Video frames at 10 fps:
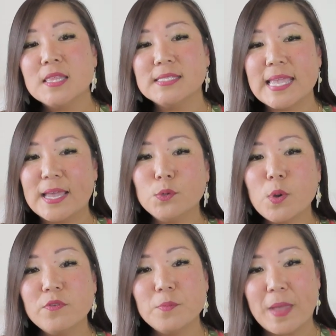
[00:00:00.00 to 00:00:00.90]
This hand
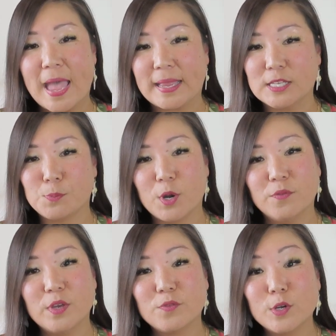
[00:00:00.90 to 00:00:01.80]
woven bag is
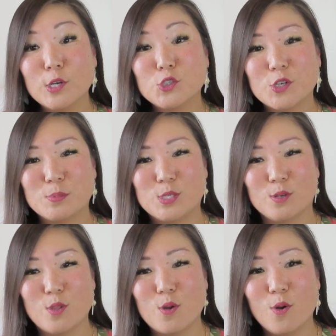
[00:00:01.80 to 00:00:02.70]
perfect for your trip to
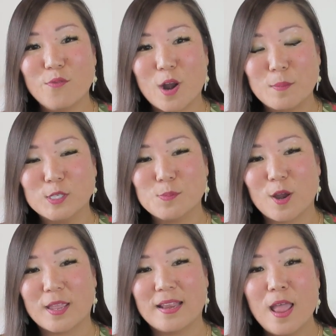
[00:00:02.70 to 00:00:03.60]
your local farmer's
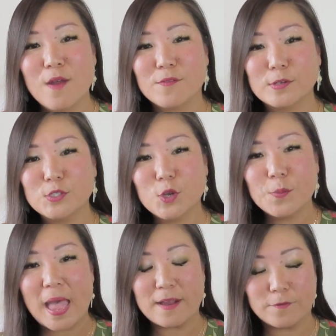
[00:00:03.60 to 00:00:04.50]
market, versatile
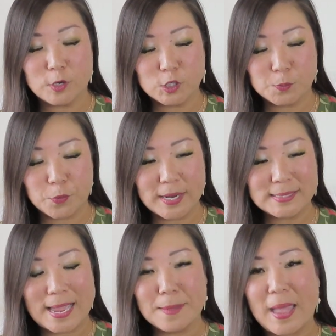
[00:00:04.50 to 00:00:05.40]
bag for your
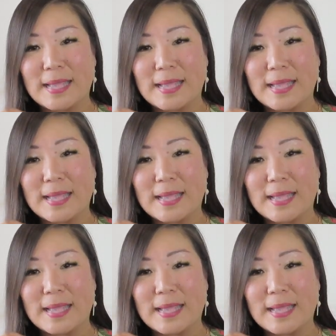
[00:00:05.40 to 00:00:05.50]
springtime